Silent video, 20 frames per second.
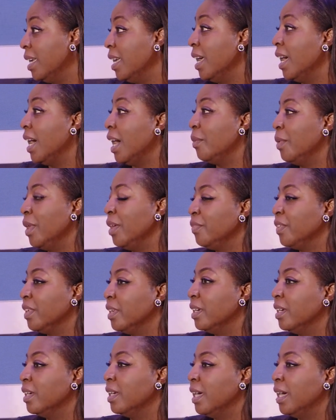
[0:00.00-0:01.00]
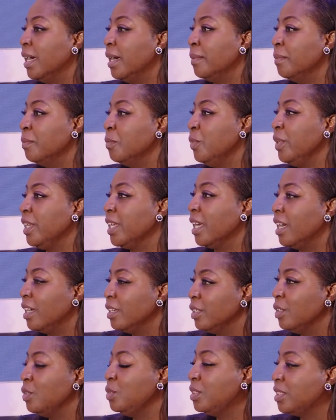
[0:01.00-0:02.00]
However, we
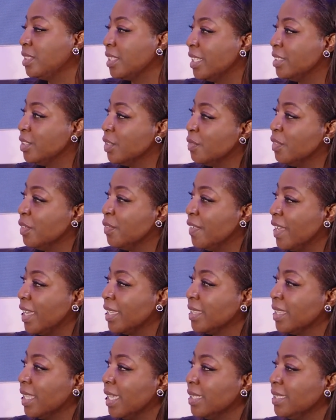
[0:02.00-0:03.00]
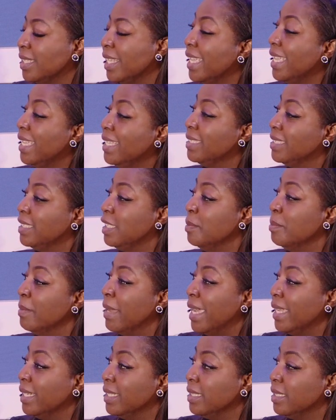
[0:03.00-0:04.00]
can't lose sight of the fact that there is
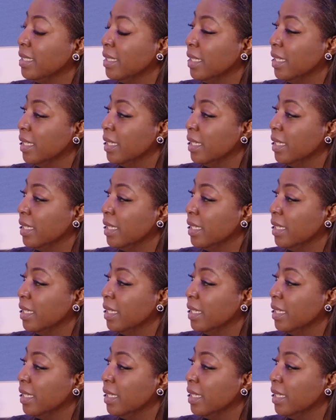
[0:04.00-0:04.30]
demand